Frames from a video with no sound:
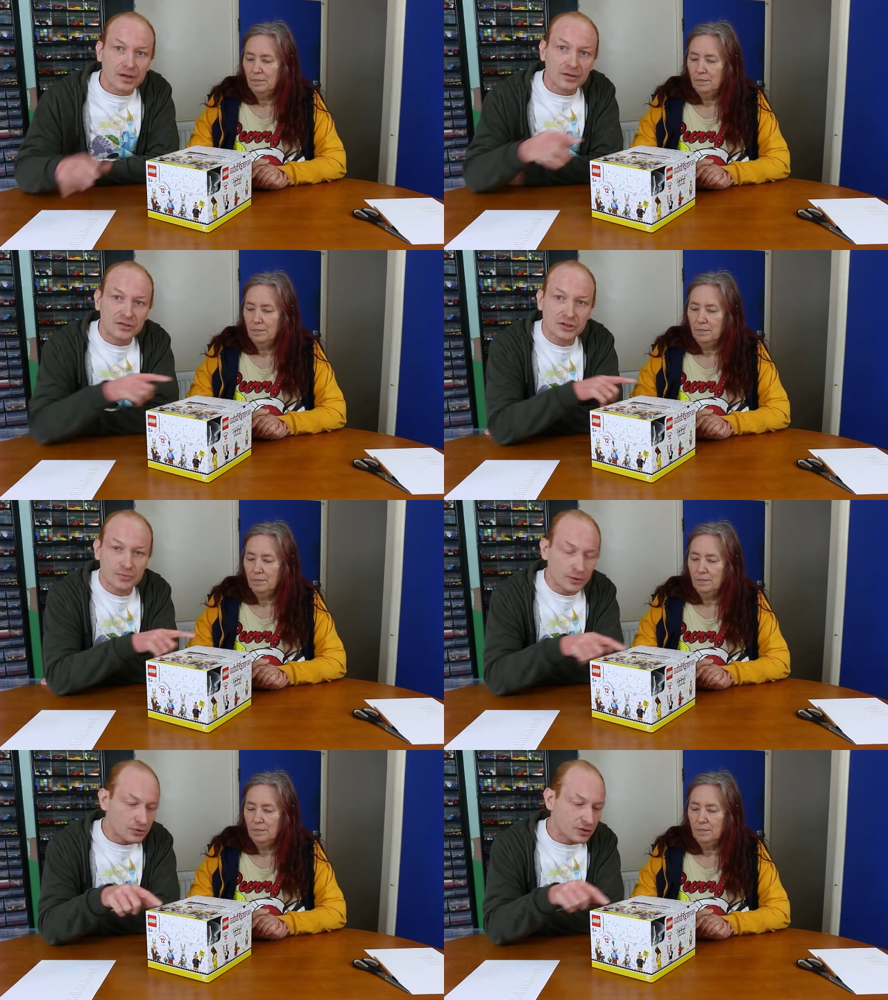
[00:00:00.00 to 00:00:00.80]
Speaker 1: a
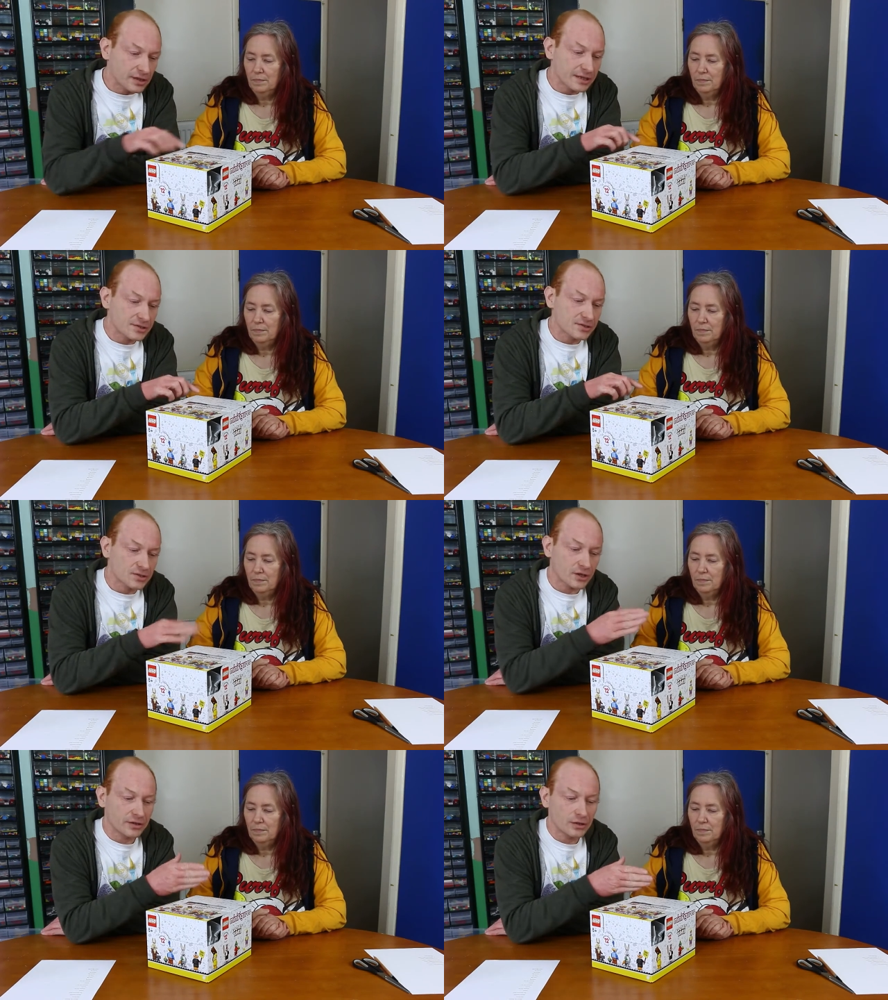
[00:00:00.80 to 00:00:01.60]
distribution list,
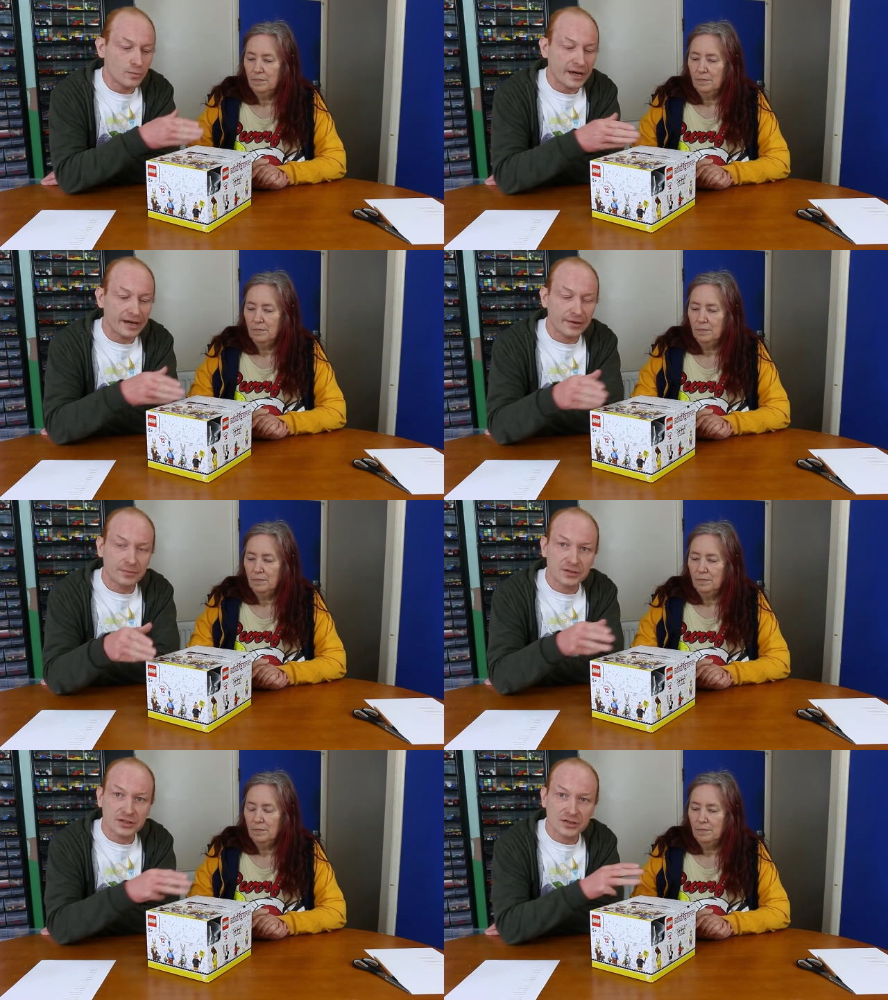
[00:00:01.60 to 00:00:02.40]
showing you where the
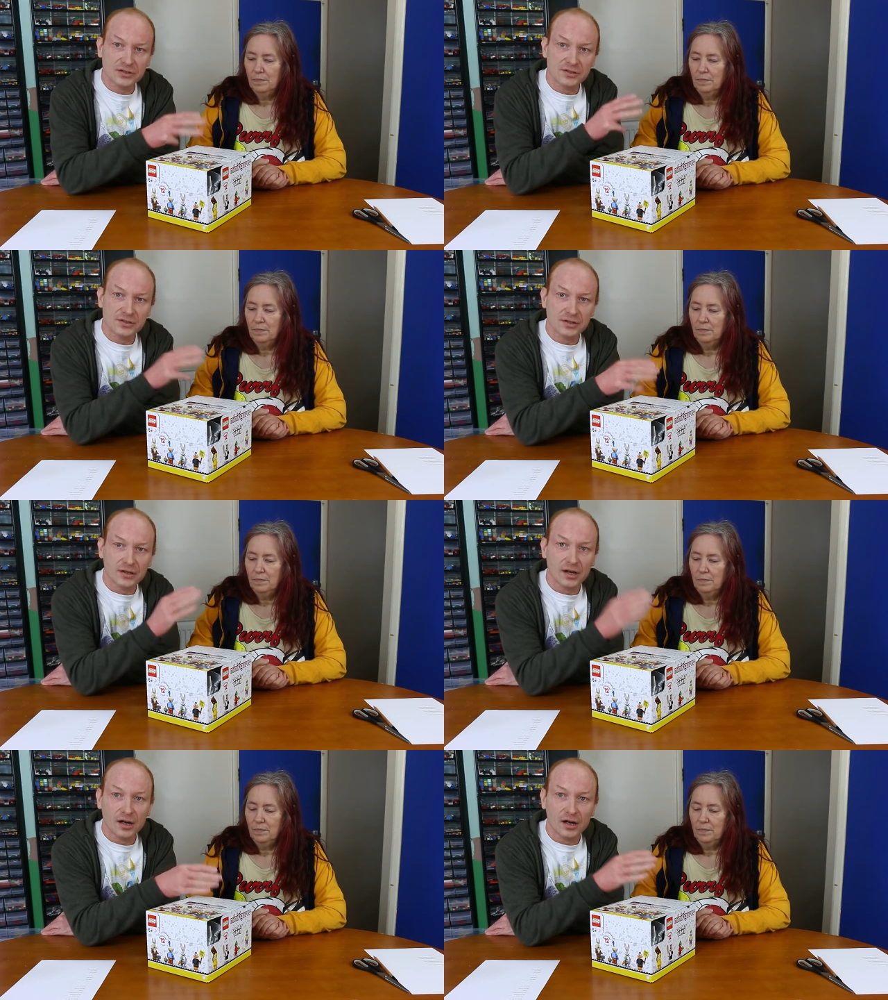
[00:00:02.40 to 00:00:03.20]
positions
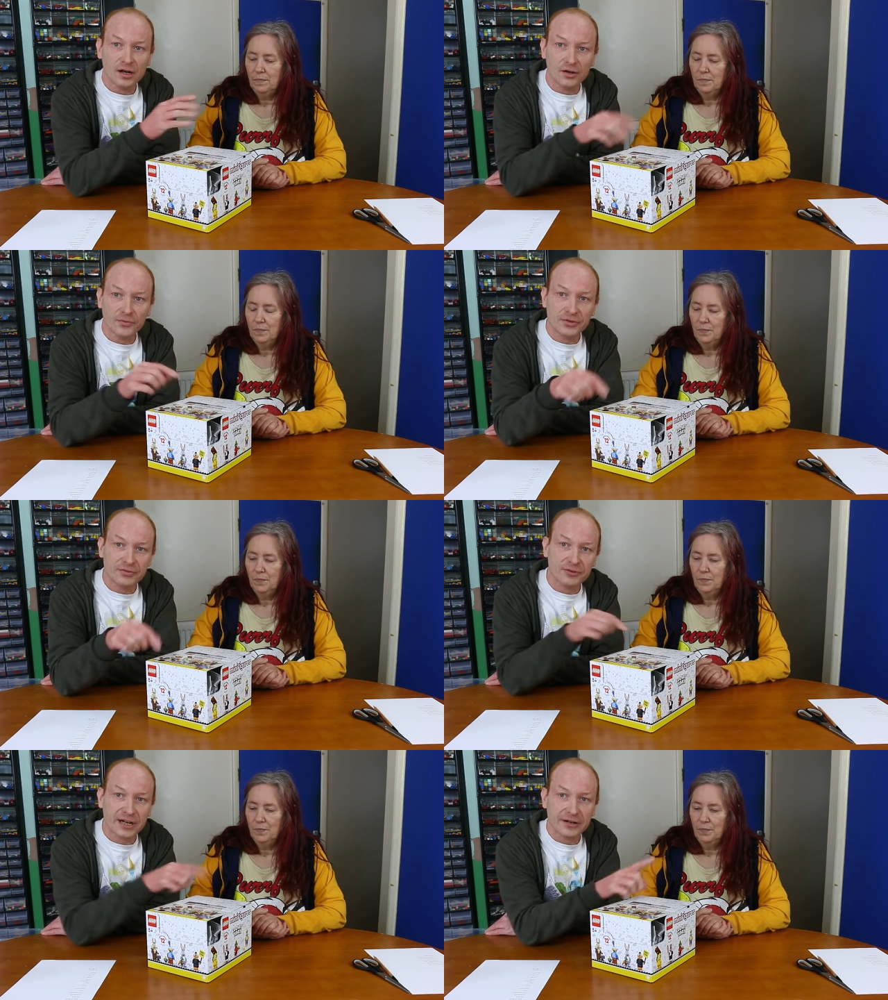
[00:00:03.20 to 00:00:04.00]
are of the
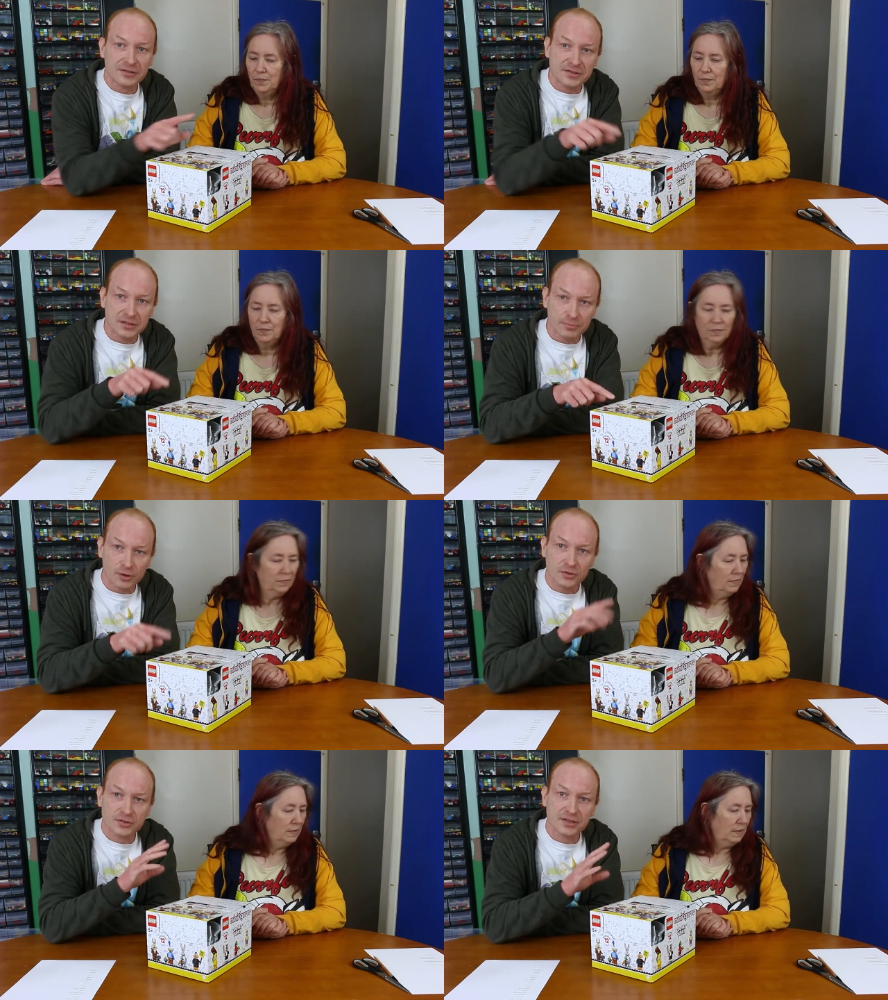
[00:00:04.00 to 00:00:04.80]
different characters in the
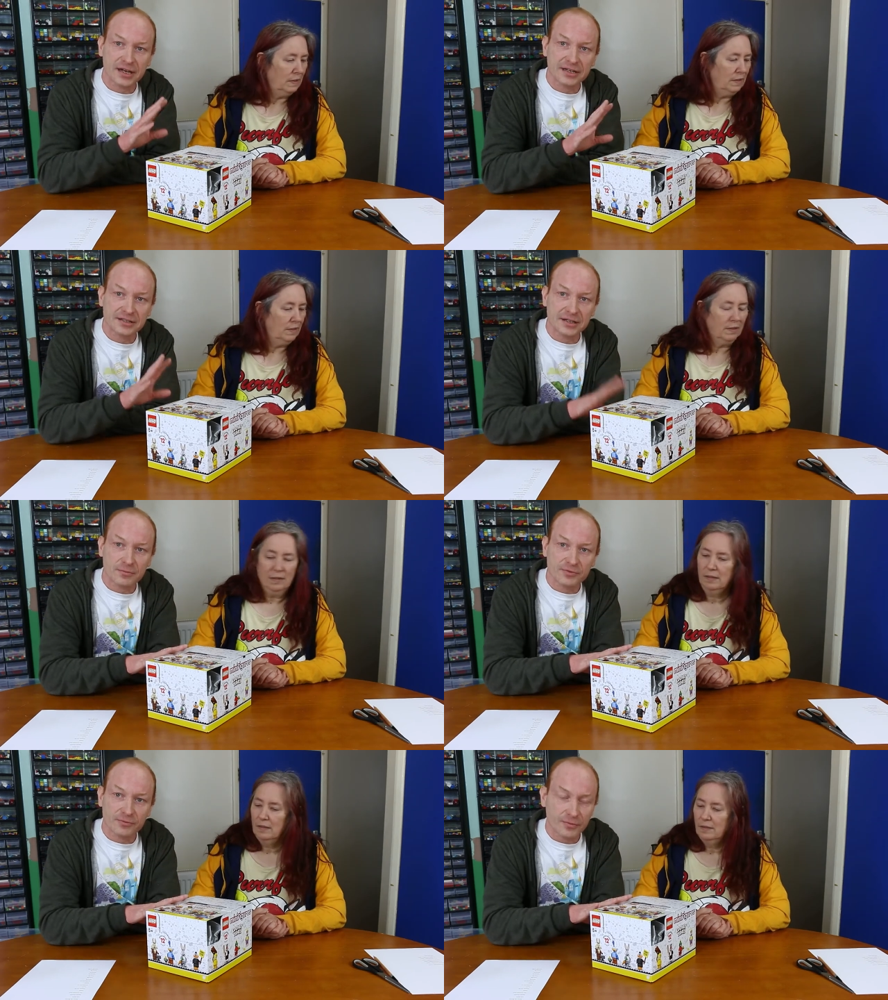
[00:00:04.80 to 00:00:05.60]
box as it
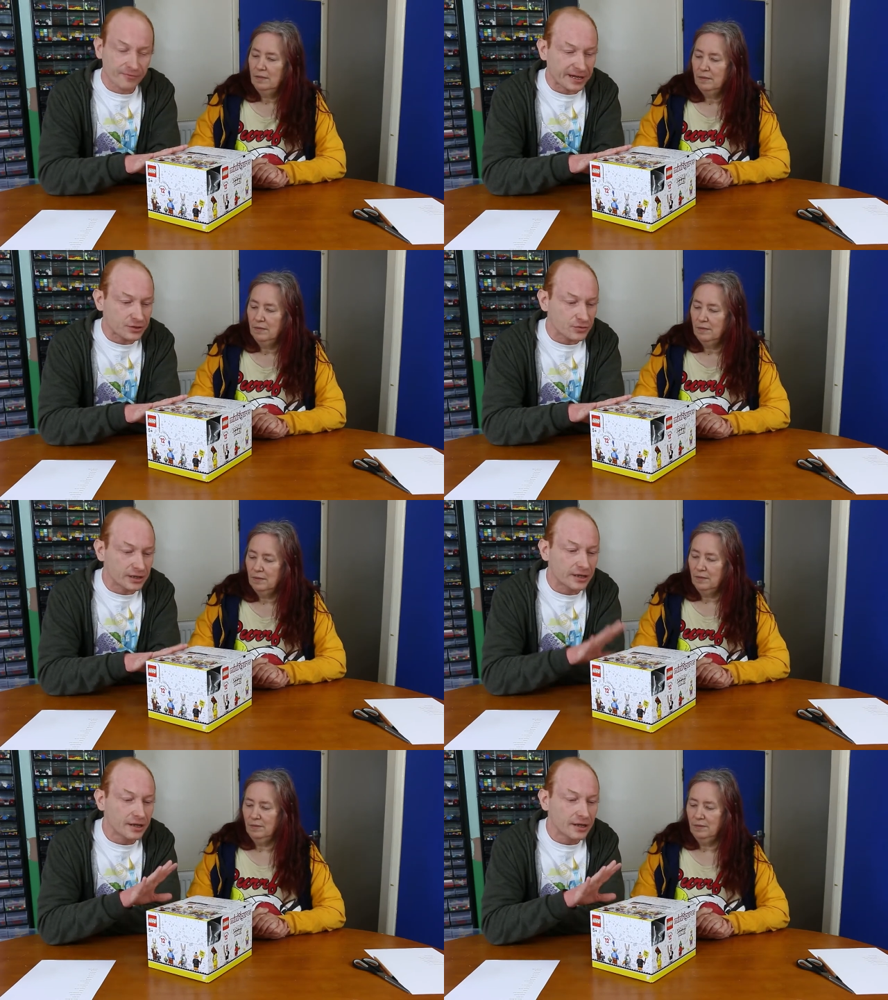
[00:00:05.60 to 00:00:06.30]
comes from the factory.